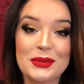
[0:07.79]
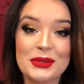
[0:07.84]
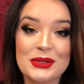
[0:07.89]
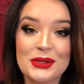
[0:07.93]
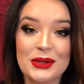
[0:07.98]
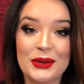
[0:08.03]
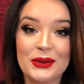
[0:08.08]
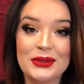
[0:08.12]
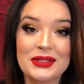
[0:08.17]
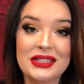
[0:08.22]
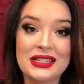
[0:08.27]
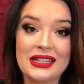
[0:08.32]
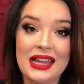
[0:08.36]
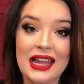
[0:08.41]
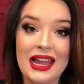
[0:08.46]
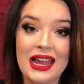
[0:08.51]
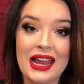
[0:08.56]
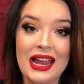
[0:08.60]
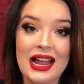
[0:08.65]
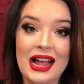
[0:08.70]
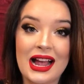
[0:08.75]
So
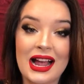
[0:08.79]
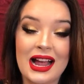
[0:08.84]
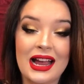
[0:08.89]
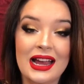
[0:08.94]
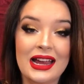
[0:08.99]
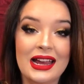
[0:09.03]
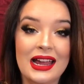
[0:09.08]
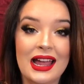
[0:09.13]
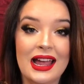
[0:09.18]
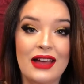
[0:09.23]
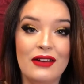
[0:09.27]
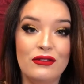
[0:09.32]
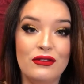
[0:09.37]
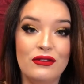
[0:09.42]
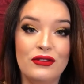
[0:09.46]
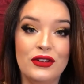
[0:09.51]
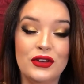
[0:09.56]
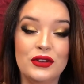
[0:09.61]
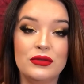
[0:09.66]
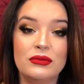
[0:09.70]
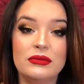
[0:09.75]
today I have
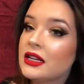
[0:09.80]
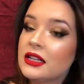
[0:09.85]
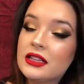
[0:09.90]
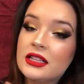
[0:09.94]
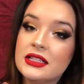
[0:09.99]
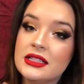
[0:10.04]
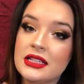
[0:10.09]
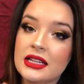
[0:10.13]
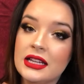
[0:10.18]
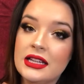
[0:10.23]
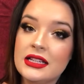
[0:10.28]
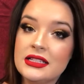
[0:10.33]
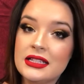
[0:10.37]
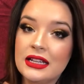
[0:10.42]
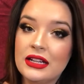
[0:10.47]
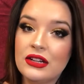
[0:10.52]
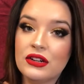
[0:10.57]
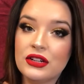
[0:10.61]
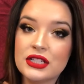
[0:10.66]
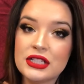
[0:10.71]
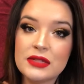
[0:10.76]
filmed this easy
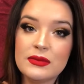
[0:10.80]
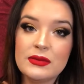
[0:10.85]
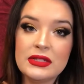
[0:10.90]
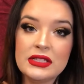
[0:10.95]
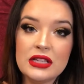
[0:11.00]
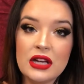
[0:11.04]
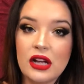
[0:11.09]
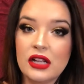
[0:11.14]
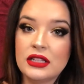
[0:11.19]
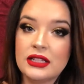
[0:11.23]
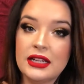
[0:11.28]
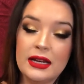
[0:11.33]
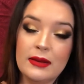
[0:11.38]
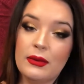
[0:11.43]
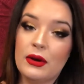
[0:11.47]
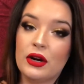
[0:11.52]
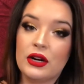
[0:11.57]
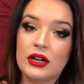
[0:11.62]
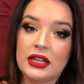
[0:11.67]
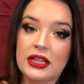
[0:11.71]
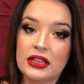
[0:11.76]
Christmas holiday
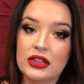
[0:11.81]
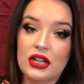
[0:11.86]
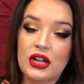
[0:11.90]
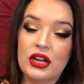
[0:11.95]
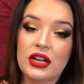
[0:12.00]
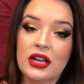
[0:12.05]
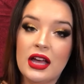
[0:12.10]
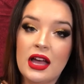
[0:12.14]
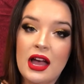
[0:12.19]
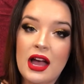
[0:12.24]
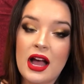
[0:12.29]
party look.